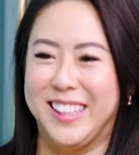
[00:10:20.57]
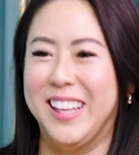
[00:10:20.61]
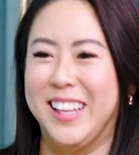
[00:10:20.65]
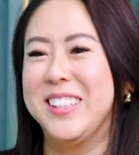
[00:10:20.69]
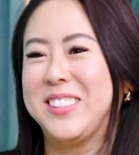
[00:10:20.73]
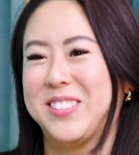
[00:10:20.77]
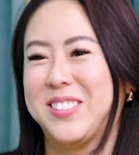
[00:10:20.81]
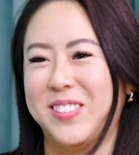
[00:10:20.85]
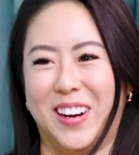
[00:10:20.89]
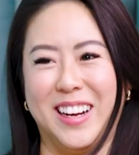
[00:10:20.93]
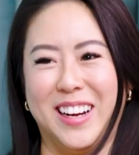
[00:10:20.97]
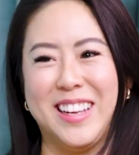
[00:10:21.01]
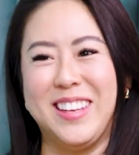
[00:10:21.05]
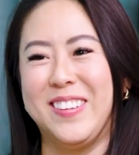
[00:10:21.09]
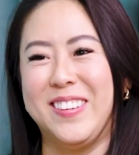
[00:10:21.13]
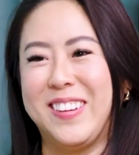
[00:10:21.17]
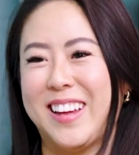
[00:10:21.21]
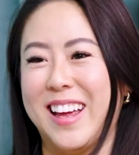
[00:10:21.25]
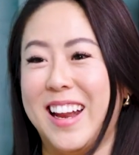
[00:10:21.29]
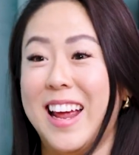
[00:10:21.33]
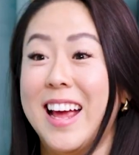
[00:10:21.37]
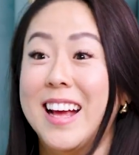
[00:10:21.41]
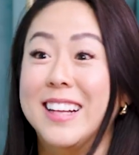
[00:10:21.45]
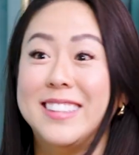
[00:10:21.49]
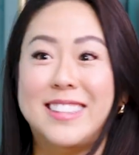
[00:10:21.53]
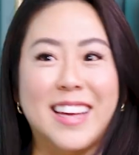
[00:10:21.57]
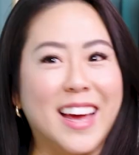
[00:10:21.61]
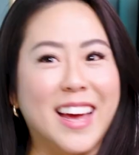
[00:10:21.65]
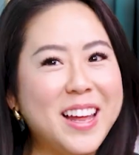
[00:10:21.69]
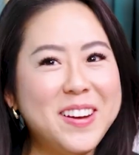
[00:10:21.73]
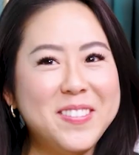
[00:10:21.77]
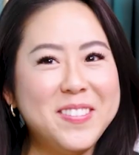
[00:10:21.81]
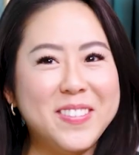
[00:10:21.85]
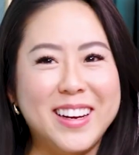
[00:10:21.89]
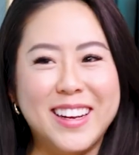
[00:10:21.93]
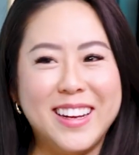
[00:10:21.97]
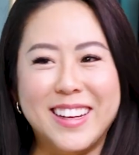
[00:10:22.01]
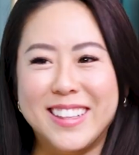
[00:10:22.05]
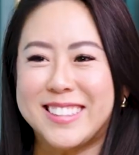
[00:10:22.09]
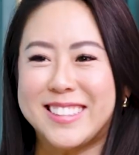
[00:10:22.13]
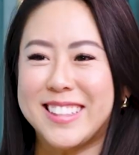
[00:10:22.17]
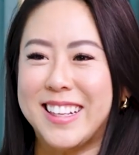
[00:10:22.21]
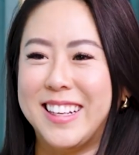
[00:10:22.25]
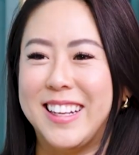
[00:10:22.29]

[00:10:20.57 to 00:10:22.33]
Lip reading: This one you get 10 minutes.